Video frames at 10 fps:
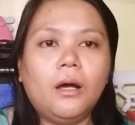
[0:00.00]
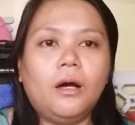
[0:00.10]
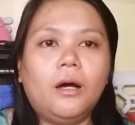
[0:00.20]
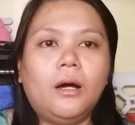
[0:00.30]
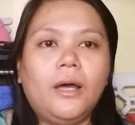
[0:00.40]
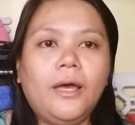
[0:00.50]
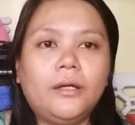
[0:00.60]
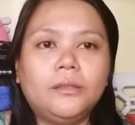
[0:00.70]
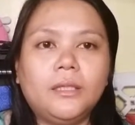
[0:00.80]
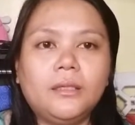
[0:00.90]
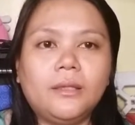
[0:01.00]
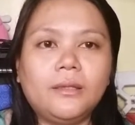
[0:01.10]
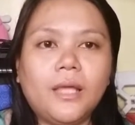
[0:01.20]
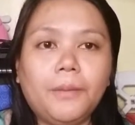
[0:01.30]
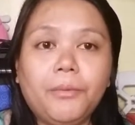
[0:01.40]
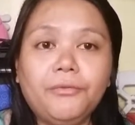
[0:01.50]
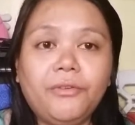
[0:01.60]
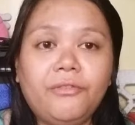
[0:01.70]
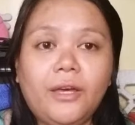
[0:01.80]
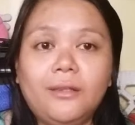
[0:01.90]
held that type of
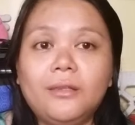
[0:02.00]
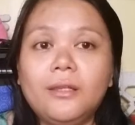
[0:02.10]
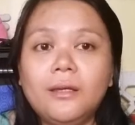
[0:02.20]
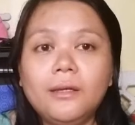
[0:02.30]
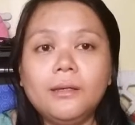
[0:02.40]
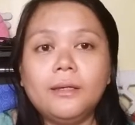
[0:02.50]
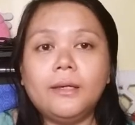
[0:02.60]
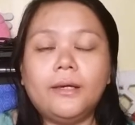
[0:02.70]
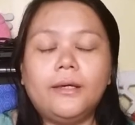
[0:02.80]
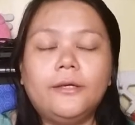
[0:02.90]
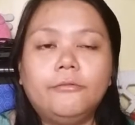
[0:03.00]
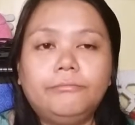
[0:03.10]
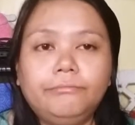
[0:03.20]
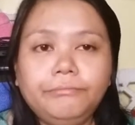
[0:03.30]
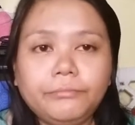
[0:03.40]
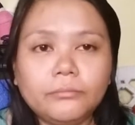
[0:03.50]
event and